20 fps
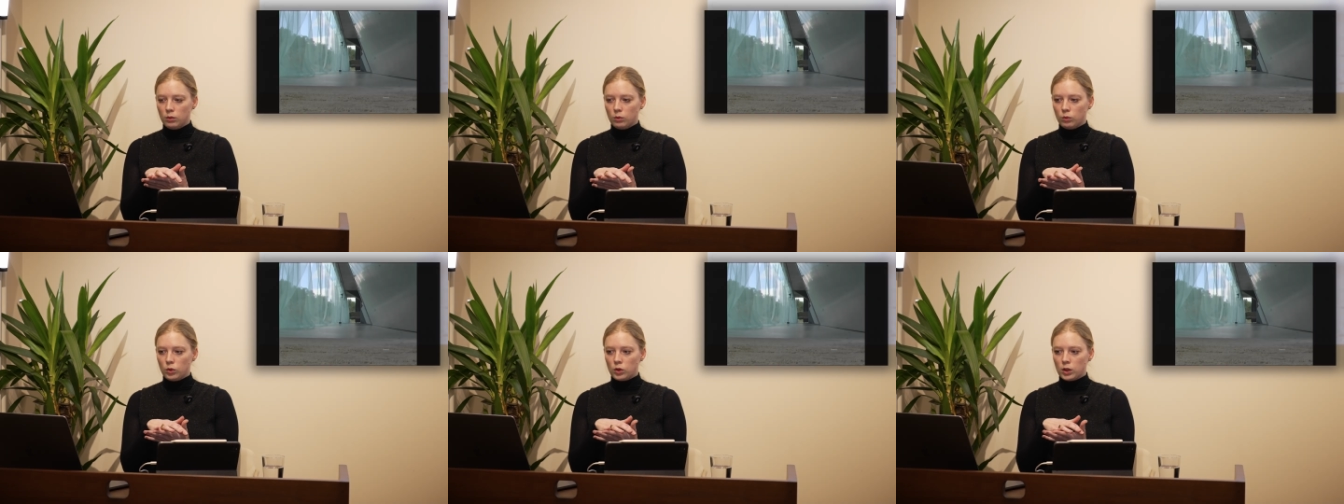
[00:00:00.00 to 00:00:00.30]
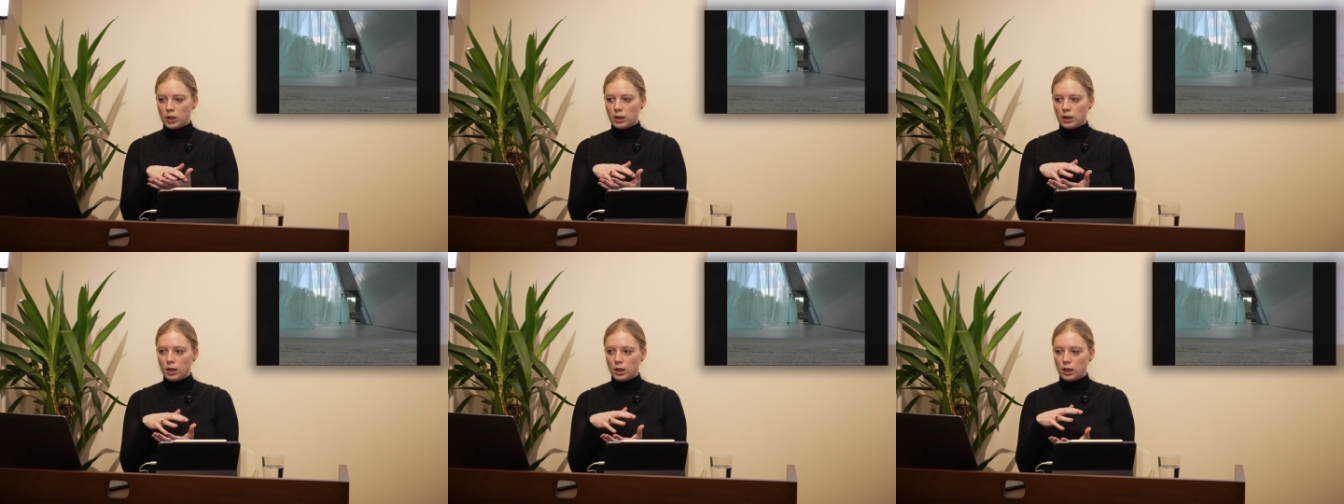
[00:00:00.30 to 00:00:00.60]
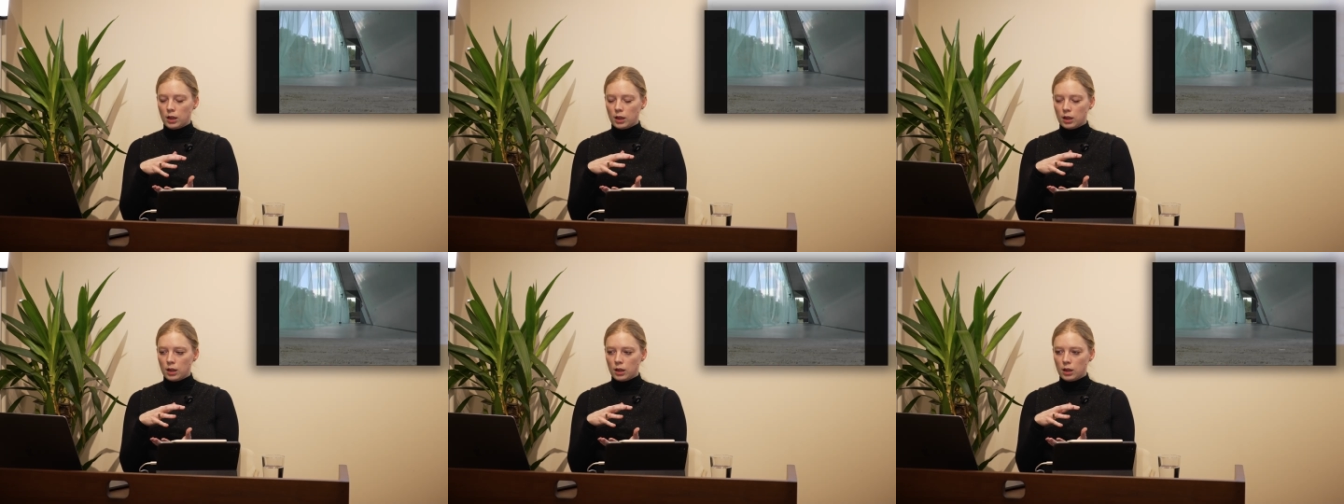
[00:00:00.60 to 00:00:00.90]
which I
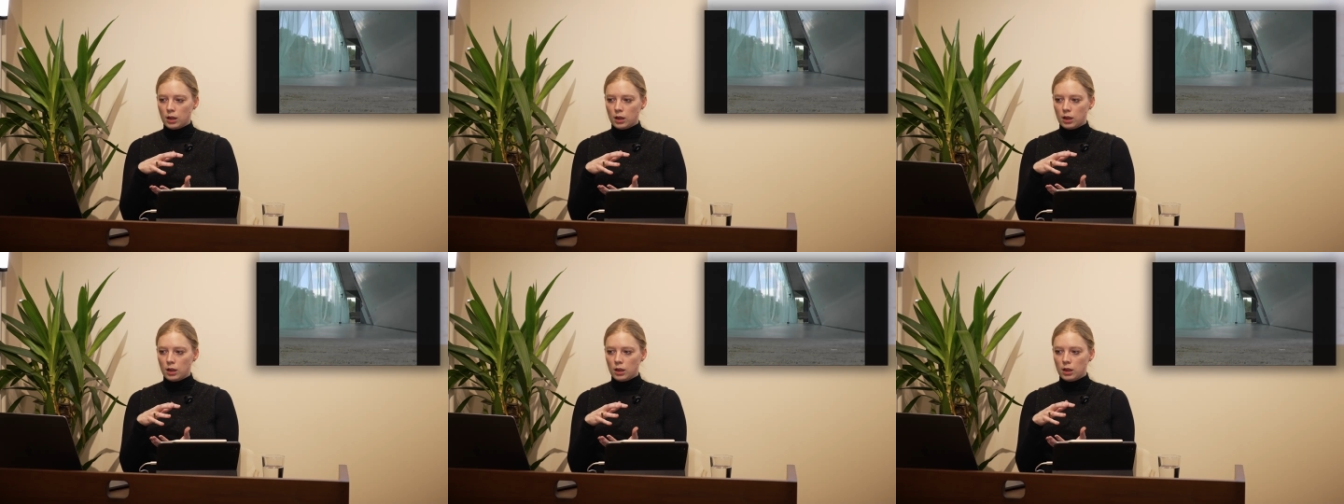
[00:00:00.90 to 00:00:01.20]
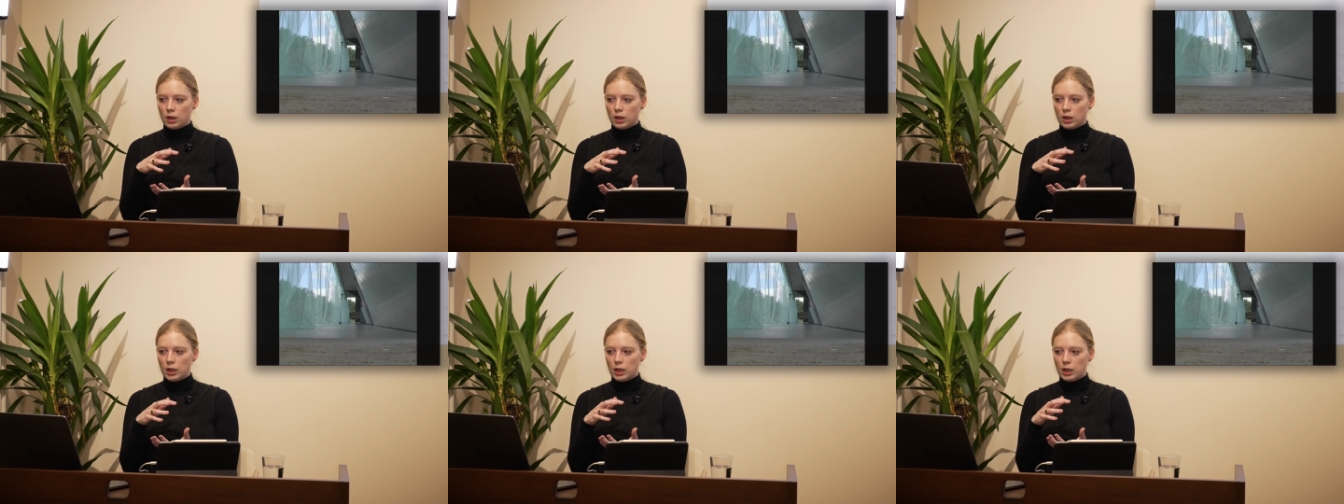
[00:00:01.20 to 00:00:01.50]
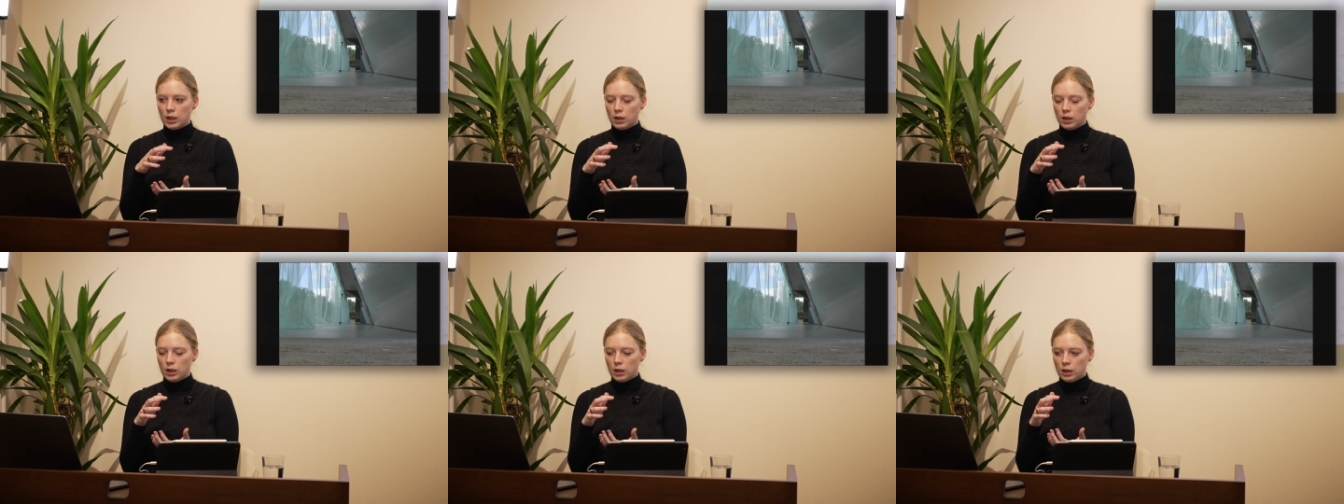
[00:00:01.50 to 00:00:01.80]
think
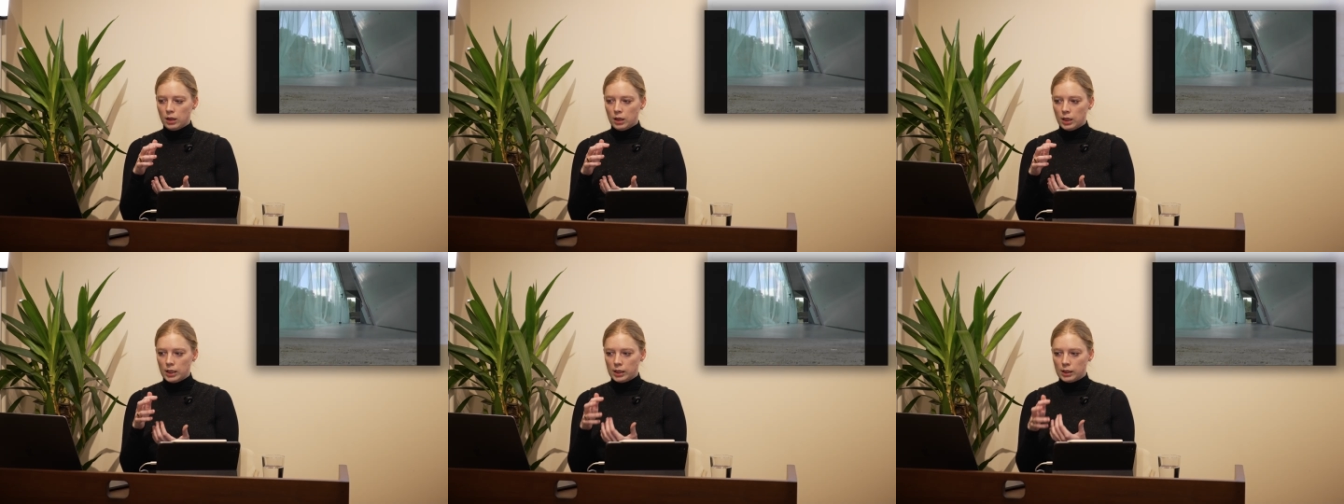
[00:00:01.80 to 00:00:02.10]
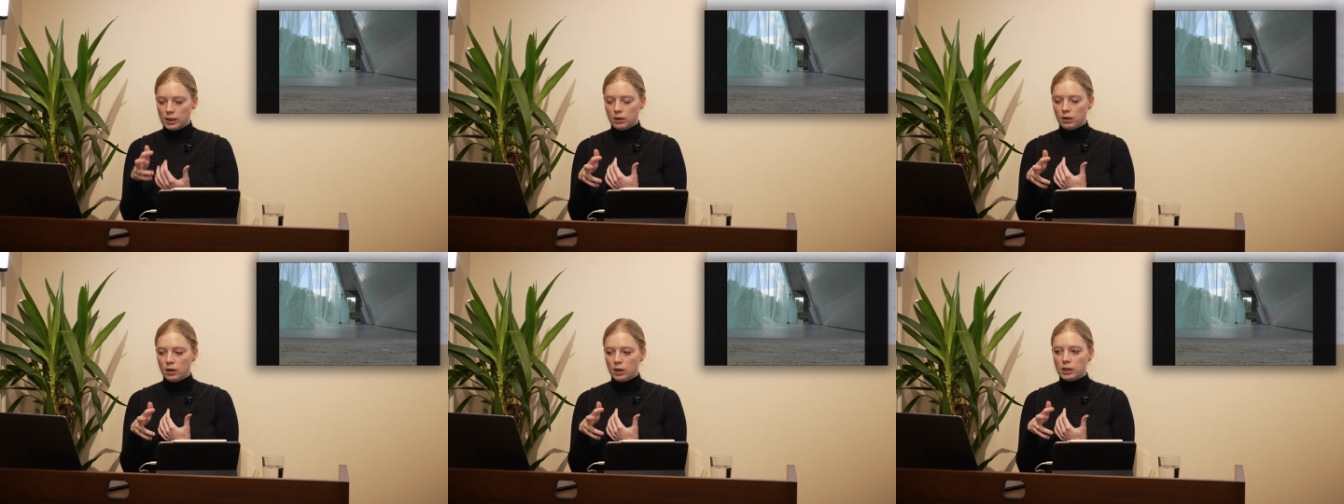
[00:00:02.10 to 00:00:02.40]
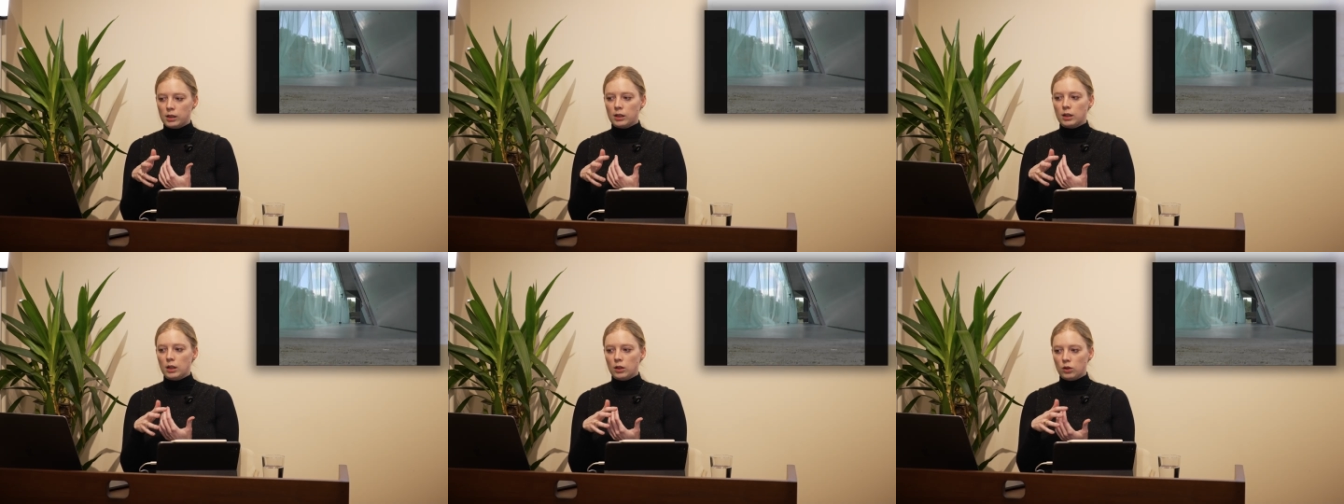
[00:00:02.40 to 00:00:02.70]
is an